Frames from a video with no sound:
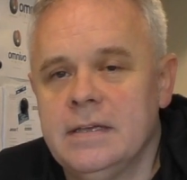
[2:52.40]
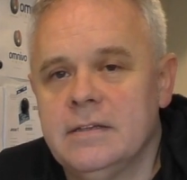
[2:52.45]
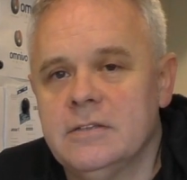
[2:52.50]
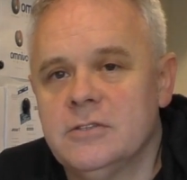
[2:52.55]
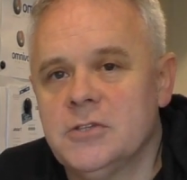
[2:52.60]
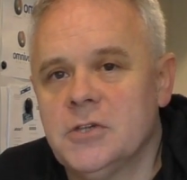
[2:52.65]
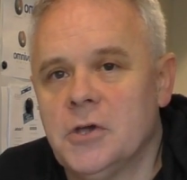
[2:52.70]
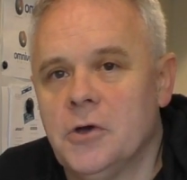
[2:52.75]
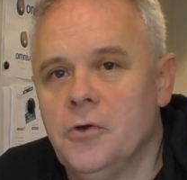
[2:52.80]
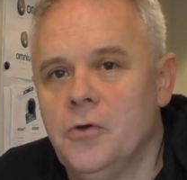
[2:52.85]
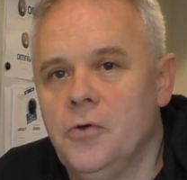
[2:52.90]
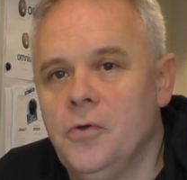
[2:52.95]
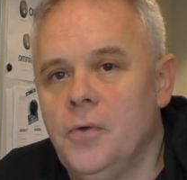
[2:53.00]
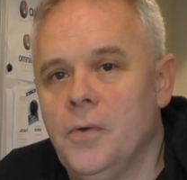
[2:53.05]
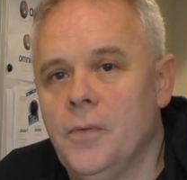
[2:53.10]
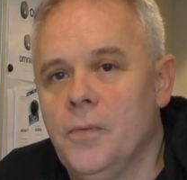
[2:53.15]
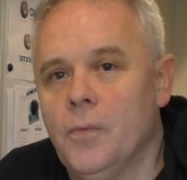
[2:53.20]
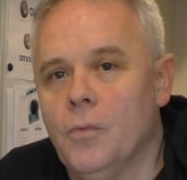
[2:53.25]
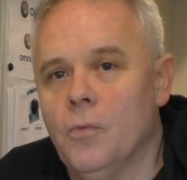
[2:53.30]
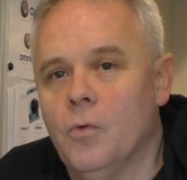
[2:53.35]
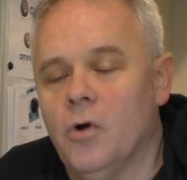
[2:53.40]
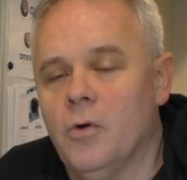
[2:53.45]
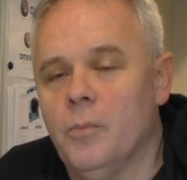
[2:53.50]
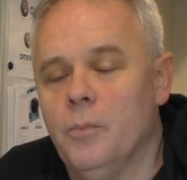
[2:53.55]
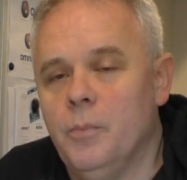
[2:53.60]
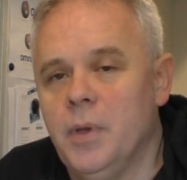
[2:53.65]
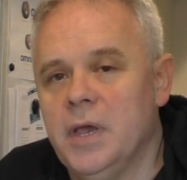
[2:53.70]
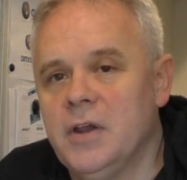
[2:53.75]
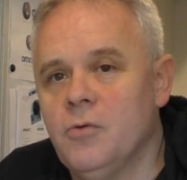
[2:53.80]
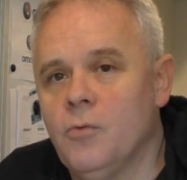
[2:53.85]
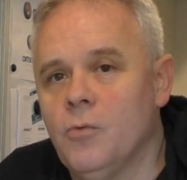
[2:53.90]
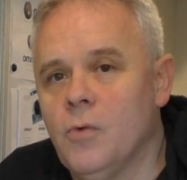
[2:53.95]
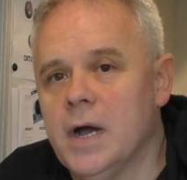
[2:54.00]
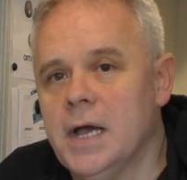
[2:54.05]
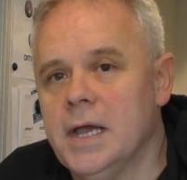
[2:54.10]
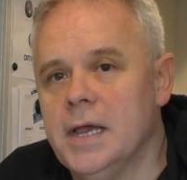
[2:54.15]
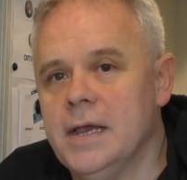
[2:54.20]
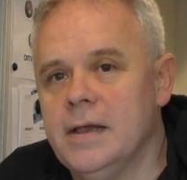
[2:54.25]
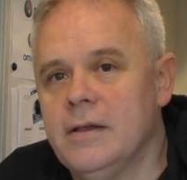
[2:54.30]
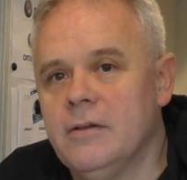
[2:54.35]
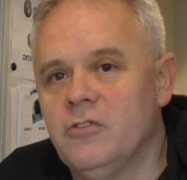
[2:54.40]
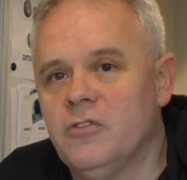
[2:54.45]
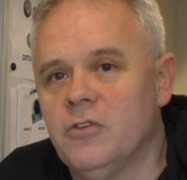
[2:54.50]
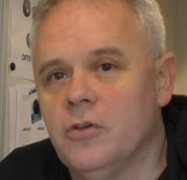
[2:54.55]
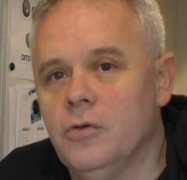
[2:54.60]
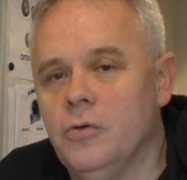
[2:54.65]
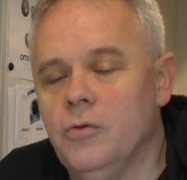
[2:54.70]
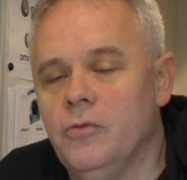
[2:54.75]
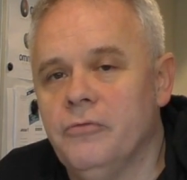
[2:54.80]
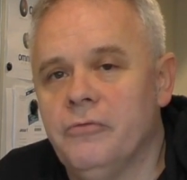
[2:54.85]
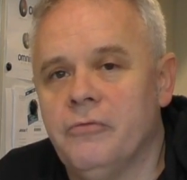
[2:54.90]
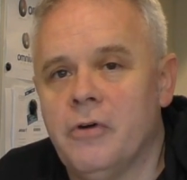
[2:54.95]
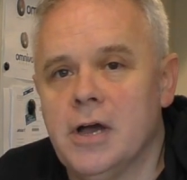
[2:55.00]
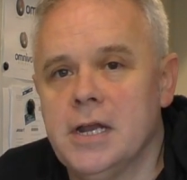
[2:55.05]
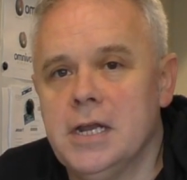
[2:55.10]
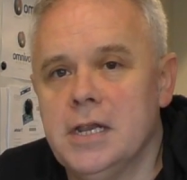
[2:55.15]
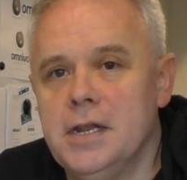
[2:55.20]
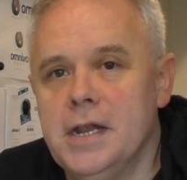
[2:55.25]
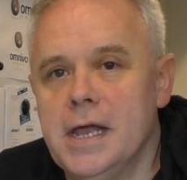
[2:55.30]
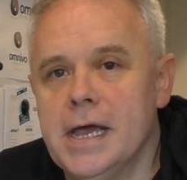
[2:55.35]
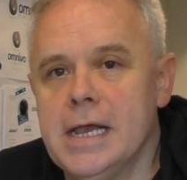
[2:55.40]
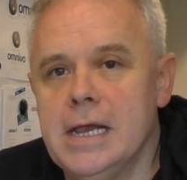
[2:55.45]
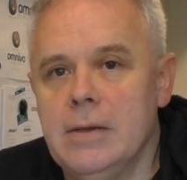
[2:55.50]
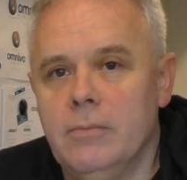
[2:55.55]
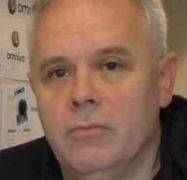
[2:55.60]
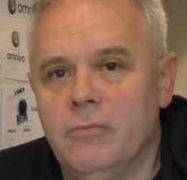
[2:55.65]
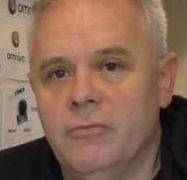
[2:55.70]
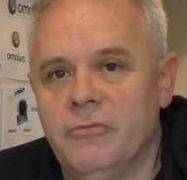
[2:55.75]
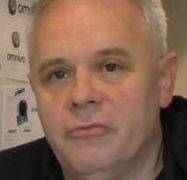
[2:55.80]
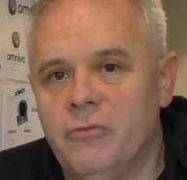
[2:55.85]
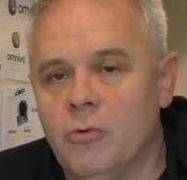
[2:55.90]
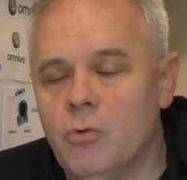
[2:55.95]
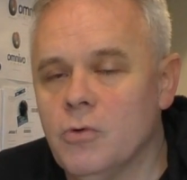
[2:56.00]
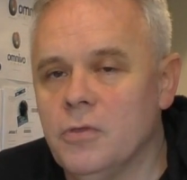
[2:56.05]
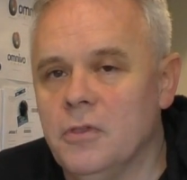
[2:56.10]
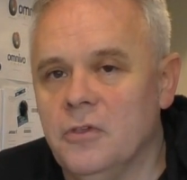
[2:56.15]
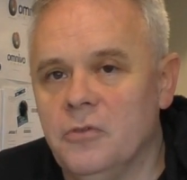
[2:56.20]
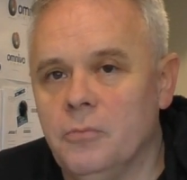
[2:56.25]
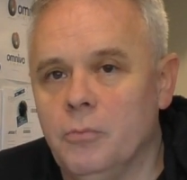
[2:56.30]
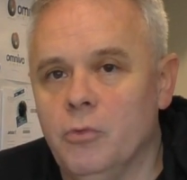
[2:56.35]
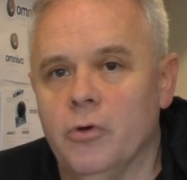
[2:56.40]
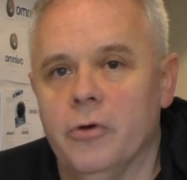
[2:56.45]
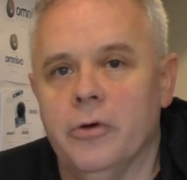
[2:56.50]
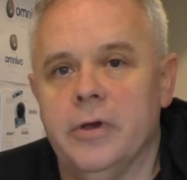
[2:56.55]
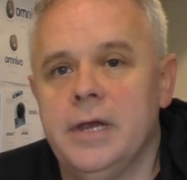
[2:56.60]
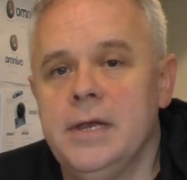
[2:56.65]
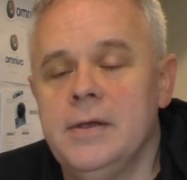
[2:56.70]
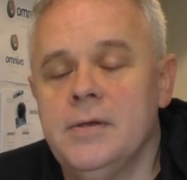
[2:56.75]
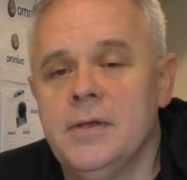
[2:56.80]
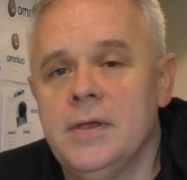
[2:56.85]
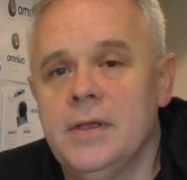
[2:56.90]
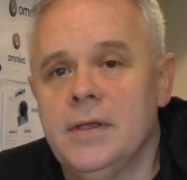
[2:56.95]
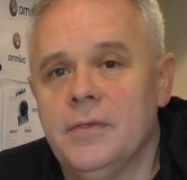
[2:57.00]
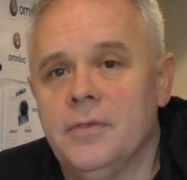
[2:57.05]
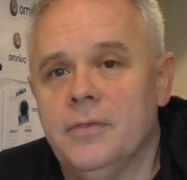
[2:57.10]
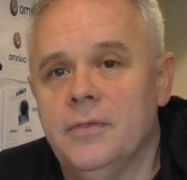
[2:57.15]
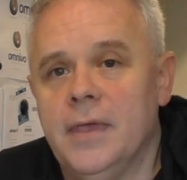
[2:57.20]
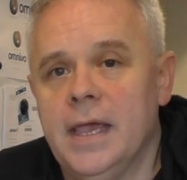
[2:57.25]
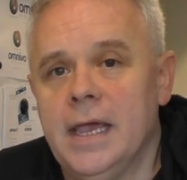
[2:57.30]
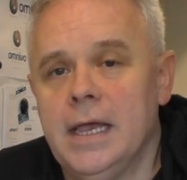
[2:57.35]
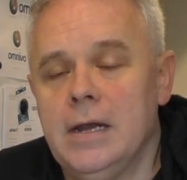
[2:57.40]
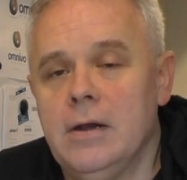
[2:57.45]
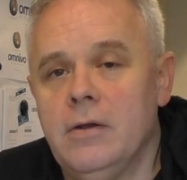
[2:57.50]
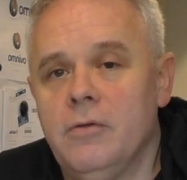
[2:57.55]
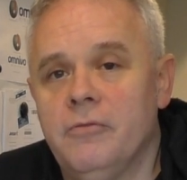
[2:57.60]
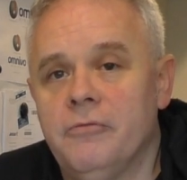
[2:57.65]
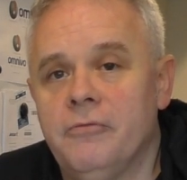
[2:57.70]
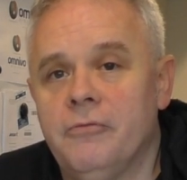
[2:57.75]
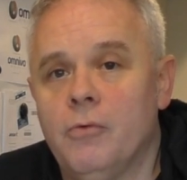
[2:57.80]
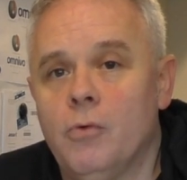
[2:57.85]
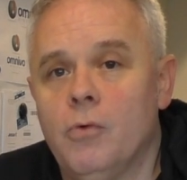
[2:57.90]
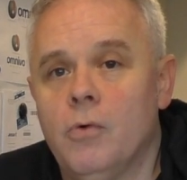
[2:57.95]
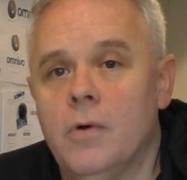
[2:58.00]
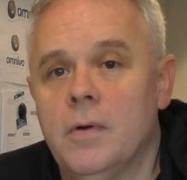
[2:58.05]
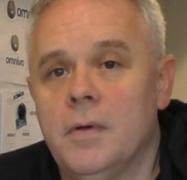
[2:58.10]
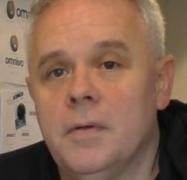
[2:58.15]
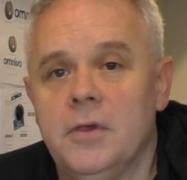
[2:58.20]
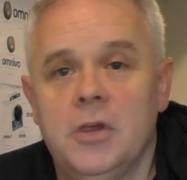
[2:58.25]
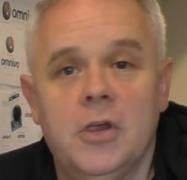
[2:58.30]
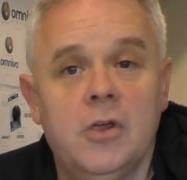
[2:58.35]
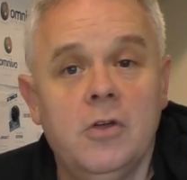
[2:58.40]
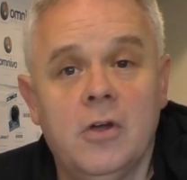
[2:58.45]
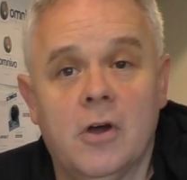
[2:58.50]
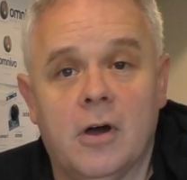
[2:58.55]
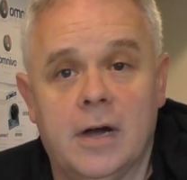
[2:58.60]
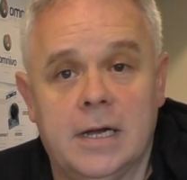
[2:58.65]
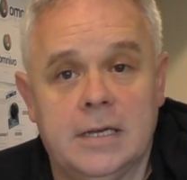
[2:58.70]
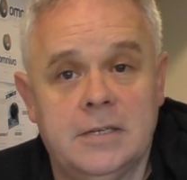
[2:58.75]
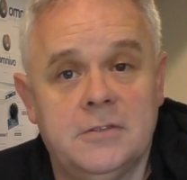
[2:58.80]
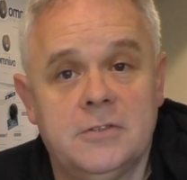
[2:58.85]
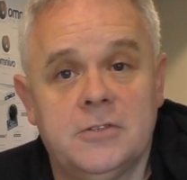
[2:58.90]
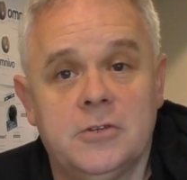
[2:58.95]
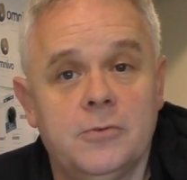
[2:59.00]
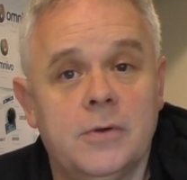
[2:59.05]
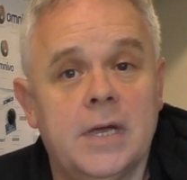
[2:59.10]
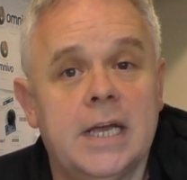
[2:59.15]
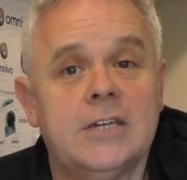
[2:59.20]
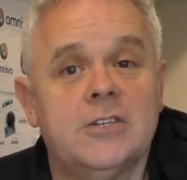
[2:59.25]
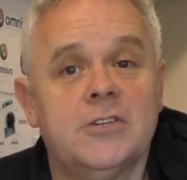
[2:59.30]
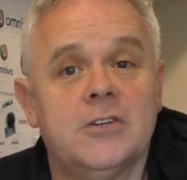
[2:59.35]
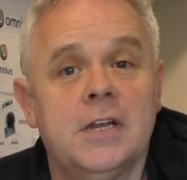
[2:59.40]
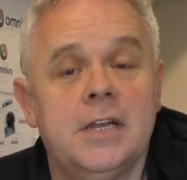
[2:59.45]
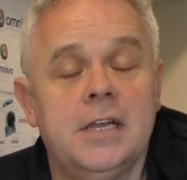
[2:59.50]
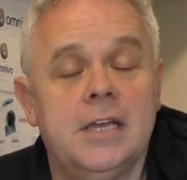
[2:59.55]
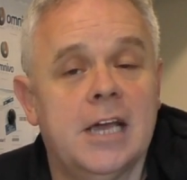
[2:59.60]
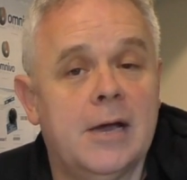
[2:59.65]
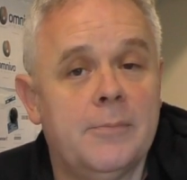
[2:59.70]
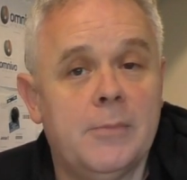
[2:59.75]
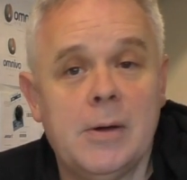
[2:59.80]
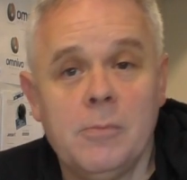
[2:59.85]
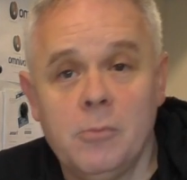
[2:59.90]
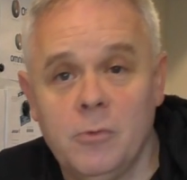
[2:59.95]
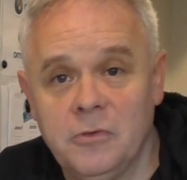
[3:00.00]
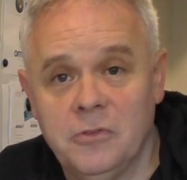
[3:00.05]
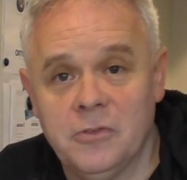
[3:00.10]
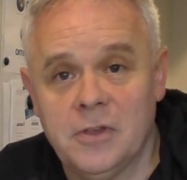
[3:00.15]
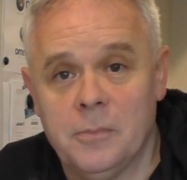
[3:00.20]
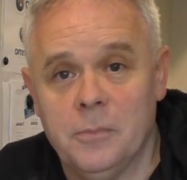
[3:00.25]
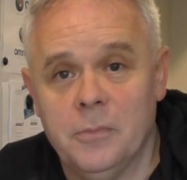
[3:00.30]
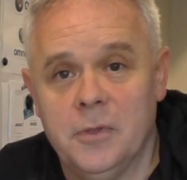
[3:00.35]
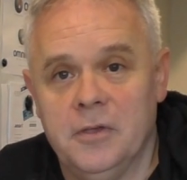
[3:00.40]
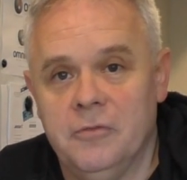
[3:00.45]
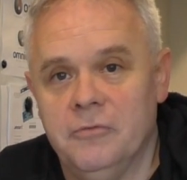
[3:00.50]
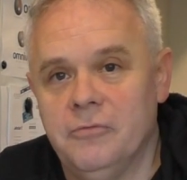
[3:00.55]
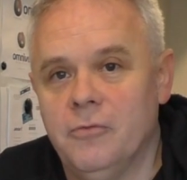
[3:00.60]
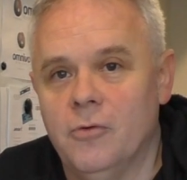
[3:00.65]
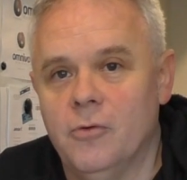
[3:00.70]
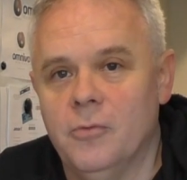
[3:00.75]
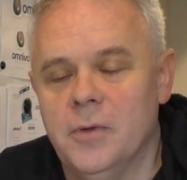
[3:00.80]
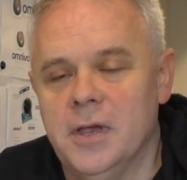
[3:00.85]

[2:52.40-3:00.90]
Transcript: so what better way to find a name for this brewery than for you guys to actually come up with something for